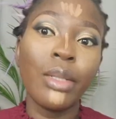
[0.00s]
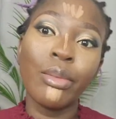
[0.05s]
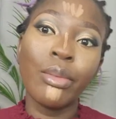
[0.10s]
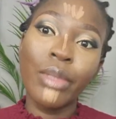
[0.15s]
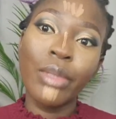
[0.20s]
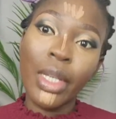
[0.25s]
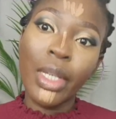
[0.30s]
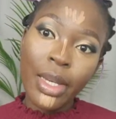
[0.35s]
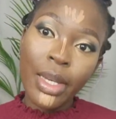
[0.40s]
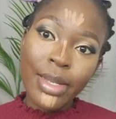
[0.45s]

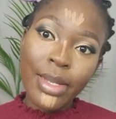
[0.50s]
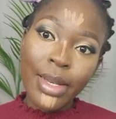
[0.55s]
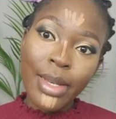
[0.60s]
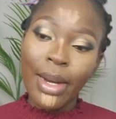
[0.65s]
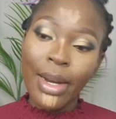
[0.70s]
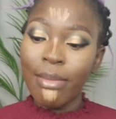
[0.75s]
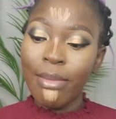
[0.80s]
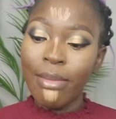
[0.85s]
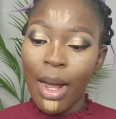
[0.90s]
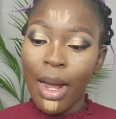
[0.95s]
the kids
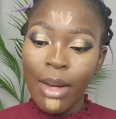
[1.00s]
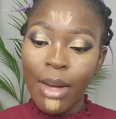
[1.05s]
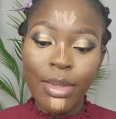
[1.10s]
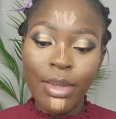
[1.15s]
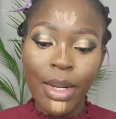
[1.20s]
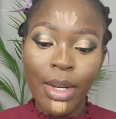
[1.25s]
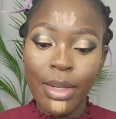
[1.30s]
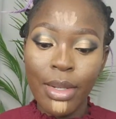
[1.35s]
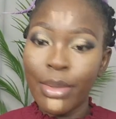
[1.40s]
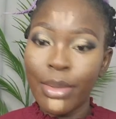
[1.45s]
are
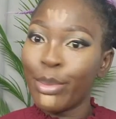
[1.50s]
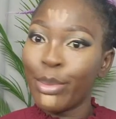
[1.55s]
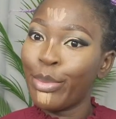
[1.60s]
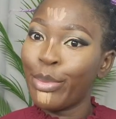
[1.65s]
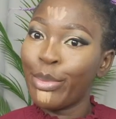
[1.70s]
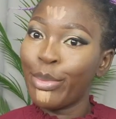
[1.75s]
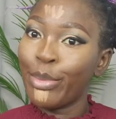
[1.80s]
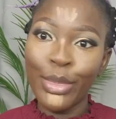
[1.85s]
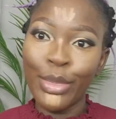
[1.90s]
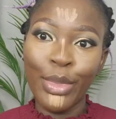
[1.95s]
around and
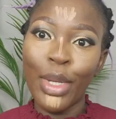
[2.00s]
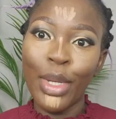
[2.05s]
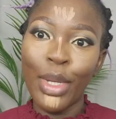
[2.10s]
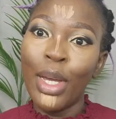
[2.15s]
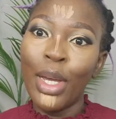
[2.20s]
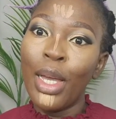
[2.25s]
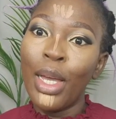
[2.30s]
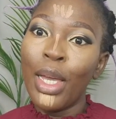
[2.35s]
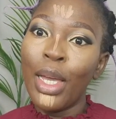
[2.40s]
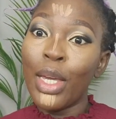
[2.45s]

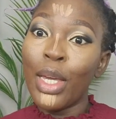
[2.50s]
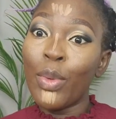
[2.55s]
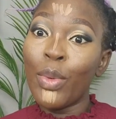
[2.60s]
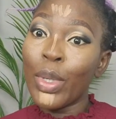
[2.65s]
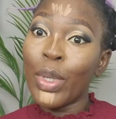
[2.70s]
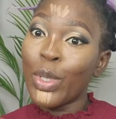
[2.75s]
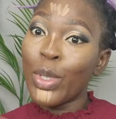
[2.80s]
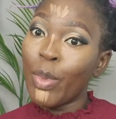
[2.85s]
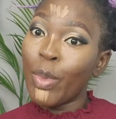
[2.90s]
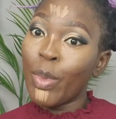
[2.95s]
it
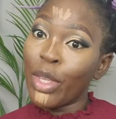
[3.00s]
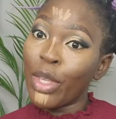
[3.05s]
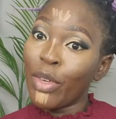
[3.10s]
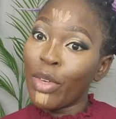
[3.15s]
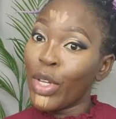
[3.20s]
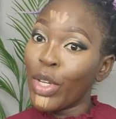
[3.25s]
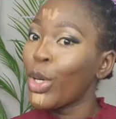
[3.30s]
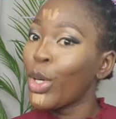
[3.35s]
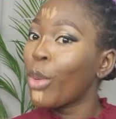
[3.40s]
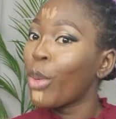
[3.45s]
wants to be in the
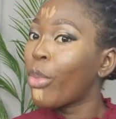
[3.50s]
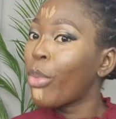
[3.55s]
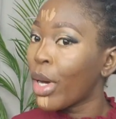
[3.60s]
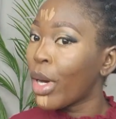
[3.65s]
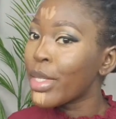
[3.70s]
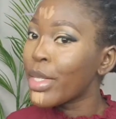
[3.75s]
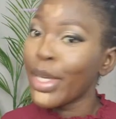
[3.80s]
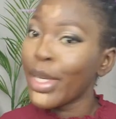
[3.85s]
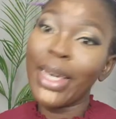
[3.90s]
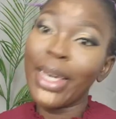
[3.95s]
video,
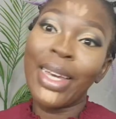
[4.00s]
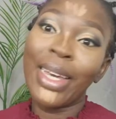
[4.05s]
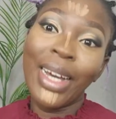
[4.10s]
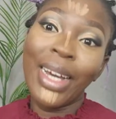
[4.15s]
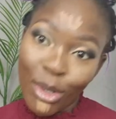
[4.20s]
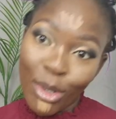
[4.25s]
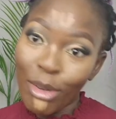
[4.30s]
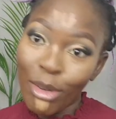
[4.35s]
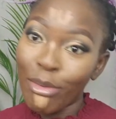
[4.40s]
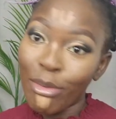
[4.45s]
but it
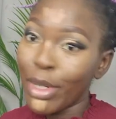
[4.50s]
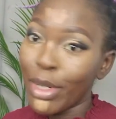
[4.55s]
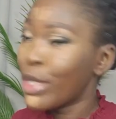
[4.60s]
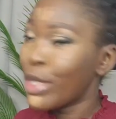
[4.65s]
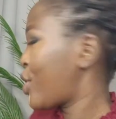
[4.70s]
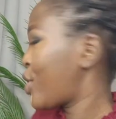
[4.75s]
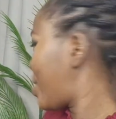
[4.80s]
cannot reach.